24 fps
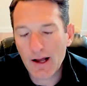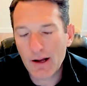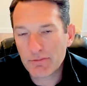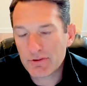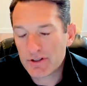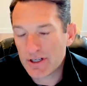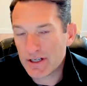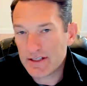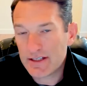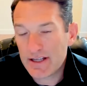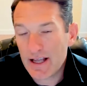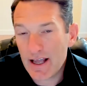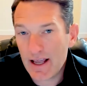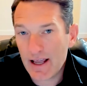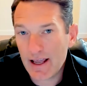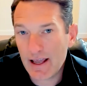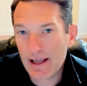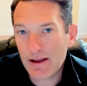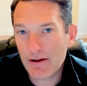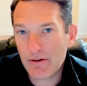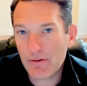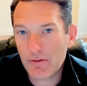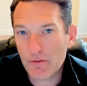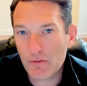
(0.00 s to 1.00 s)

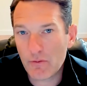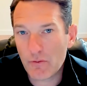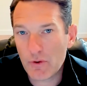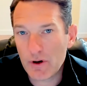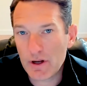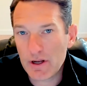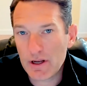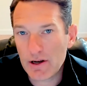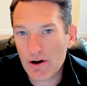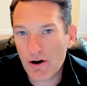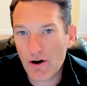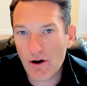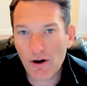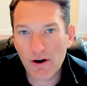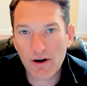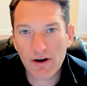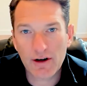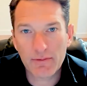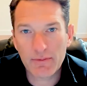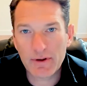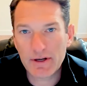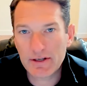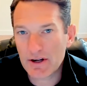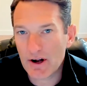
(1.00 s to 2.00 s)
Today, we are going
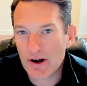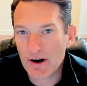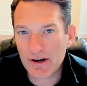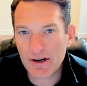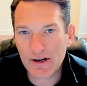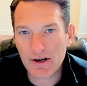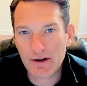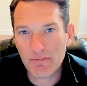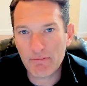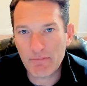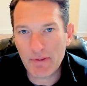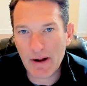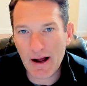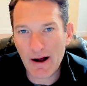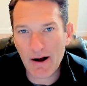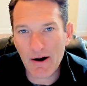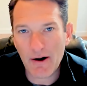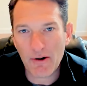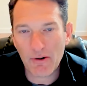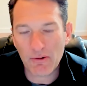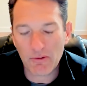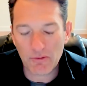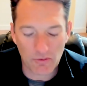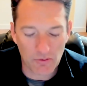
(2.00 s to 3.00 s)
to be talking
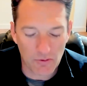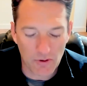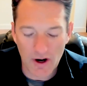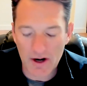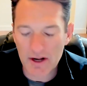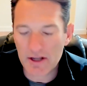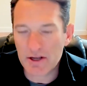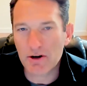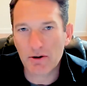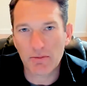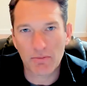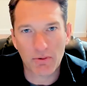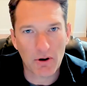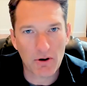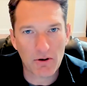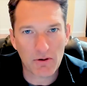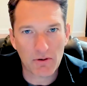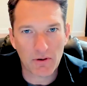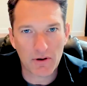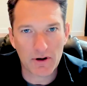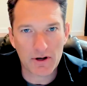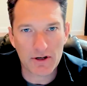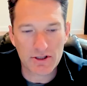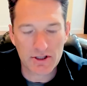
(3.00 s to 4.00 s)
about running your
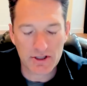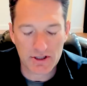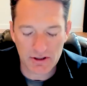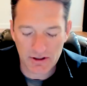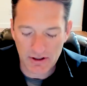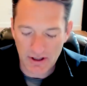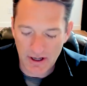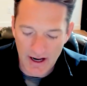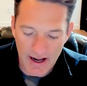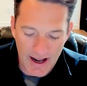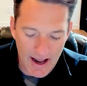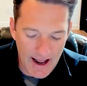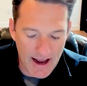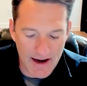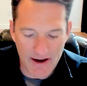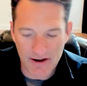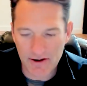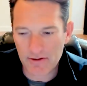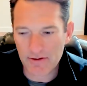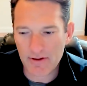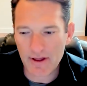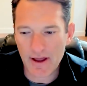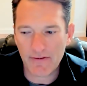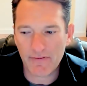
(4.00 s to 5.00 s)
brokerage, how to
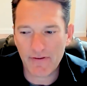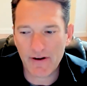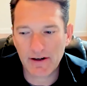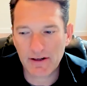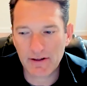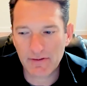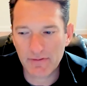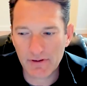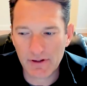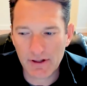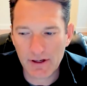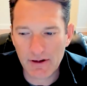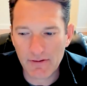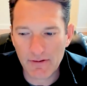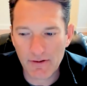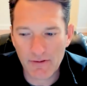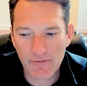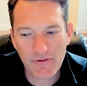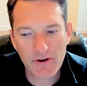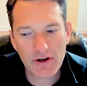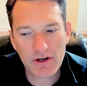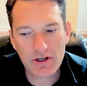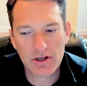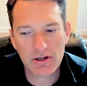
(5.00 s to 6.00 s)
do that effectively and
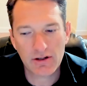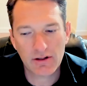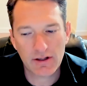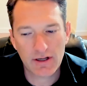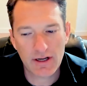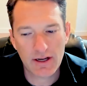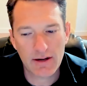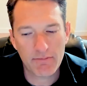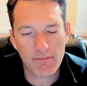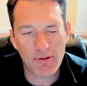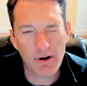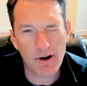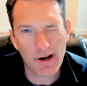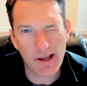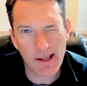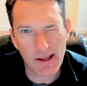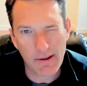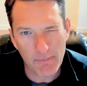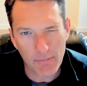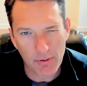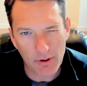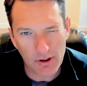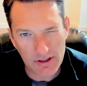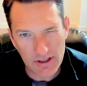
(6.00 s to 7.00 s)
efficiently, but
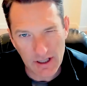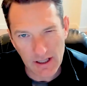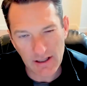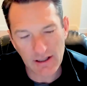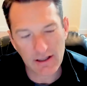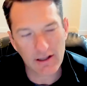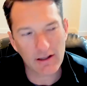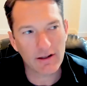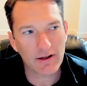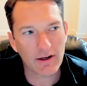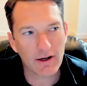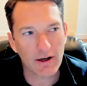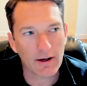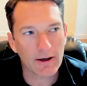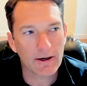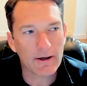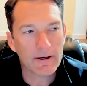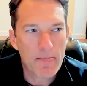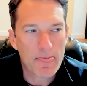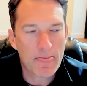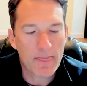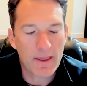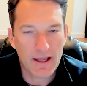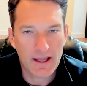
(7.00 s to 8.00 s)
in particular,
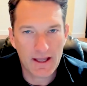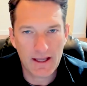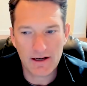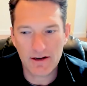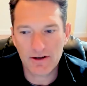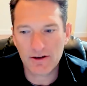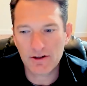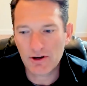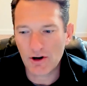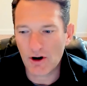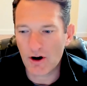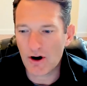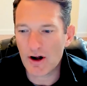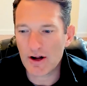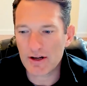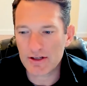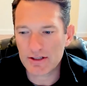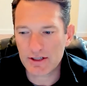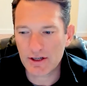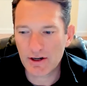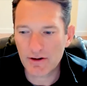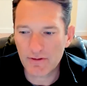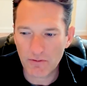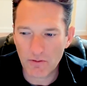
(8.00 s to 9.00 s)
the hidden
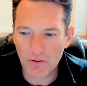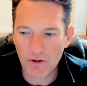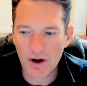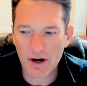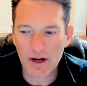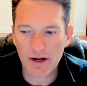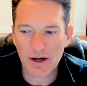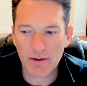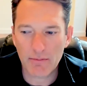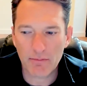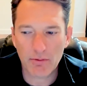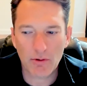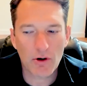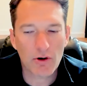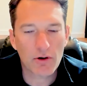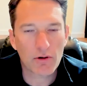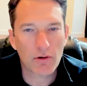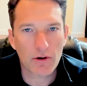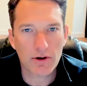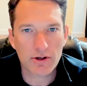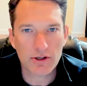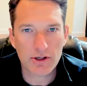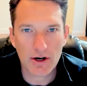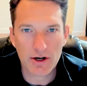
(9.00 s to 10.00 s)
cost of running a
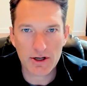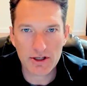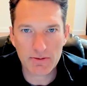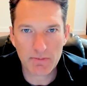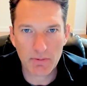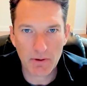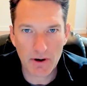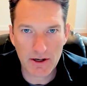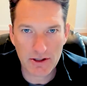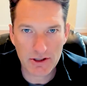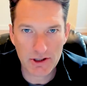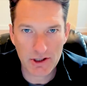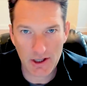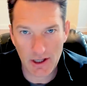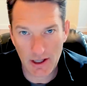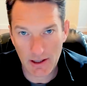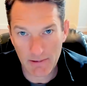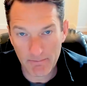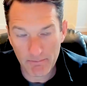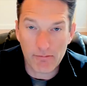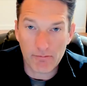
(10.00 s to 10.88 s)
brokerage on a spreadsheet.